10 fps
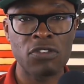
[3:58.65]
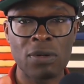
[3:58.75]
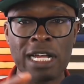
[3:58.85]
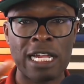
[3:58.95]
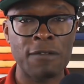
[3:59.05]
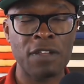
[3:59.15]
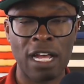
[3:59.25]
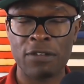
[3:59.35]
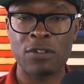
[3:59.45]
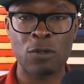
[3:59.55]
no kind of
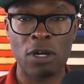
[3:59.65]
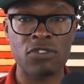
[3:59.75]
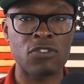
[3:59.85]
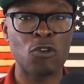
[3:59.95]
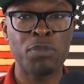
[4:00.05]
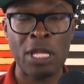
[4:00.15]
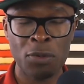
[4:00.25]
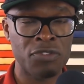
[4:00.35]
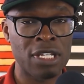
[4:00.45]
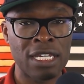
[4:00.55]
consequences, no
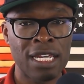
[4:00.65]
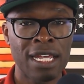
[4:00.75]
penalty.